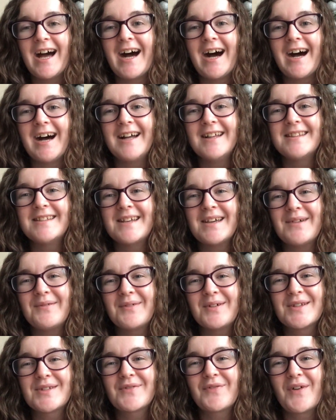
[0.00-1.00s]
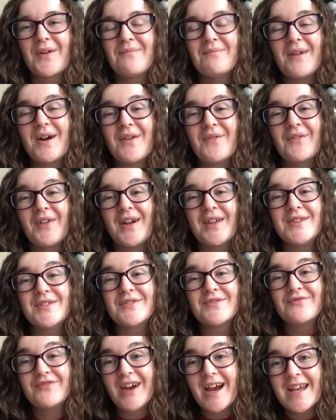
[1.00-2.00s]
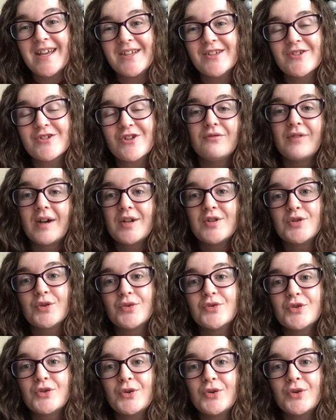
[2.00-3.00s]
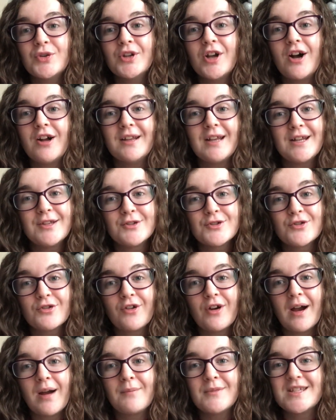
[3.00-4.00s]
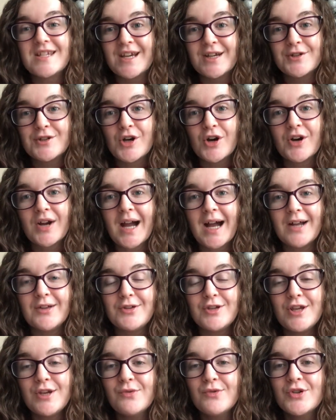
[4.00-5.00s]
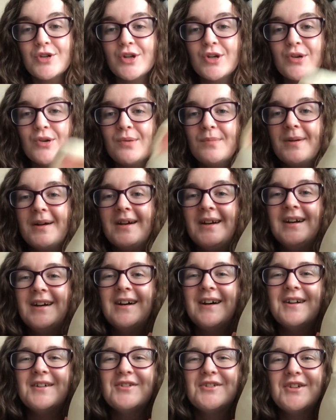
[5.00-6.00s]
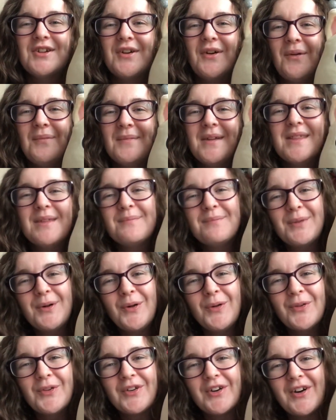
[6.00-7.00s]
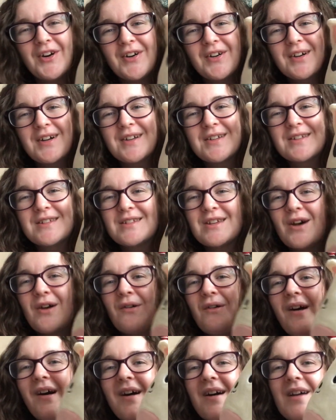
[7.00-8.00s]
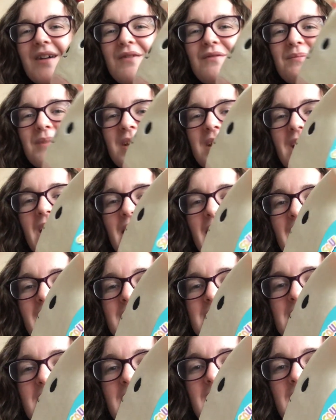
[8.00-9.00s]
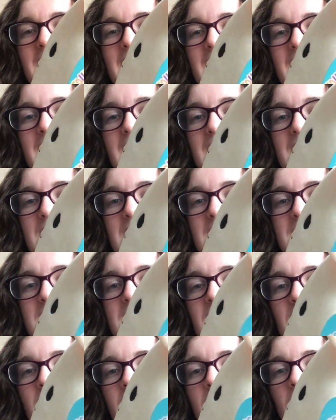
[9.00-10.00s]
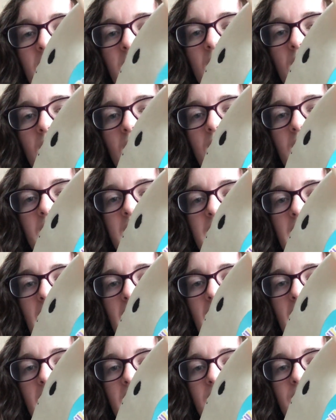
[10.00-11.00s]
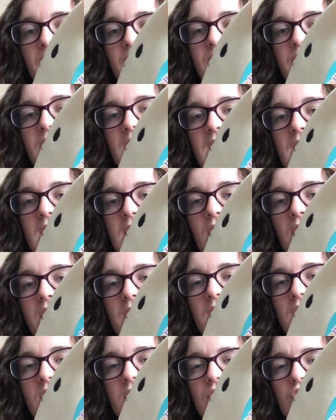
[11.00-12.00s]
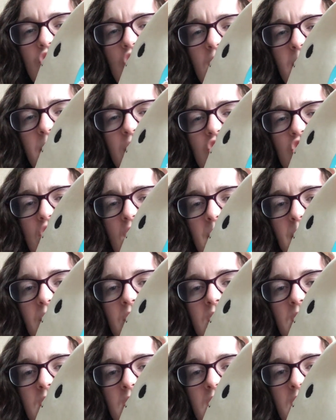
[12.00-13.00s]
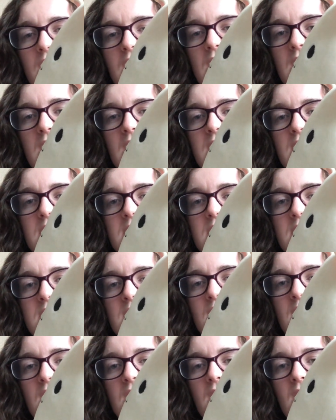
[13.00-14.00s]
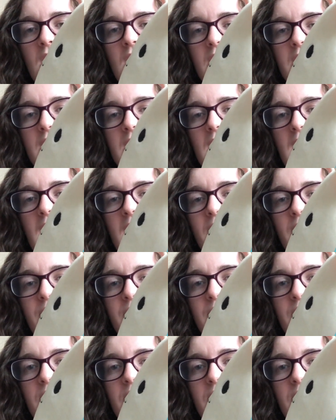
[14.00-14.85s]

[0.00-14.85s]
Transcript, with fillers: and it was from my friend Rach, Rachel Dawn on Instagram, TikTok and YouTube and she got me the bulldog. So I have been collecting these. I have the like German Shepherd I think is and I have